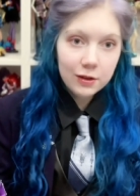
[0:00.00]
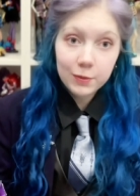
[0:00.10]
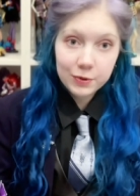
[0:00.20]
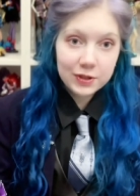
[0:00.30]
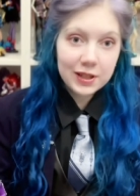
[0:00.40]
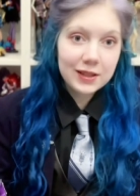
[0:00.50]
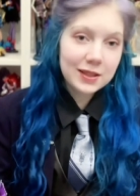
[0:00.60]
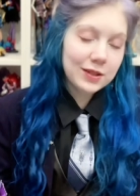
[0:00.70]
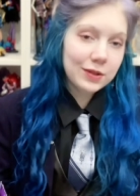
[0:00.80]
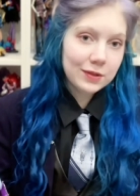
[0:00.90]

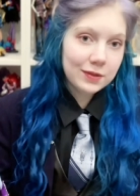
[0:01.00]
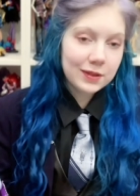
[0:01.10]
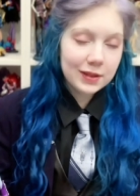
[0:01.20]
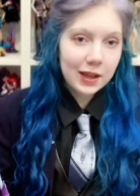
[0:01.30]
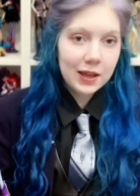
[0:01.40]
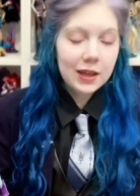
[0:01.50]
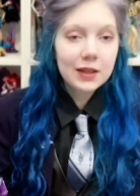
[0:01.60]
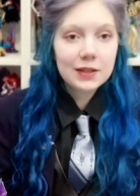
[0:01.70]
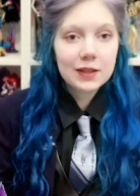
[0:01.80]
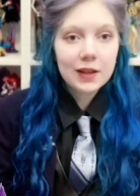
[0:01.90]
representing uh, the
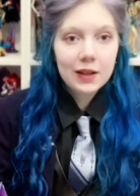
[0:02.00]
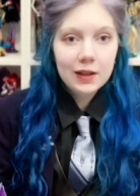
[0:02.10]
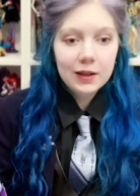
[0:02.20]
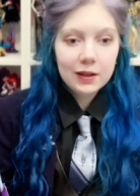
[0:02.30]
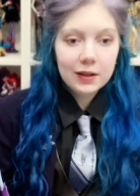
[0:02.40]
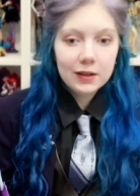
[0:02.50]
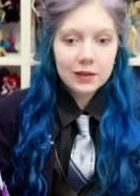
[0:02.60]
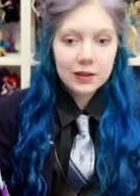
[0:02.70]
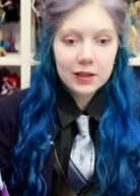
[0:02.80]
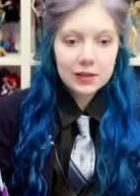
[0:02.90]
Heath. Uh,
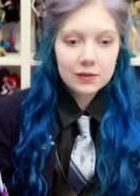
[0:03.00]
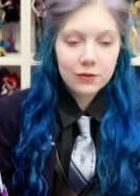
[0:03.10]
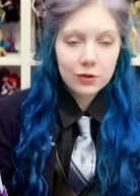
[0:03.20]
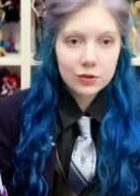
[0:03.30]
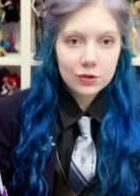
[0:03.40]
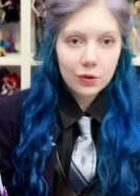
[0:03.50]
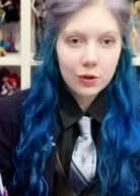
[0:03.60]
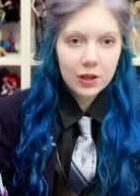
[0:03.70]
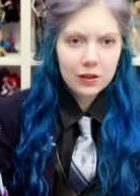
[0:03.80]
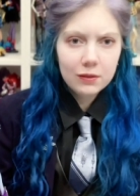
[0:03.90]
his first doll,
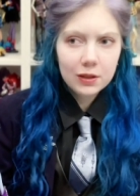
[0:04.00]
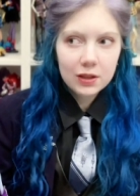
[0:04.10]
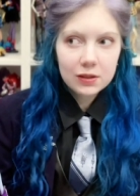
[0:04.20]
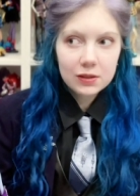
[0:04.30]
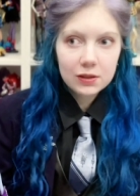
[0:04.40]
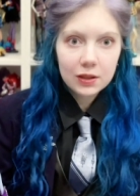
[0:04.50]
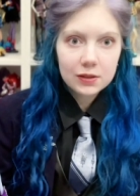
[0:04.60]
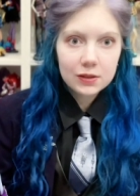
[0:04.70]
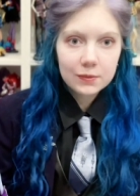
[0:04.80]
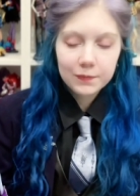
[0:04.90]
I guess,
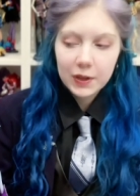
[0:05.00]
yes.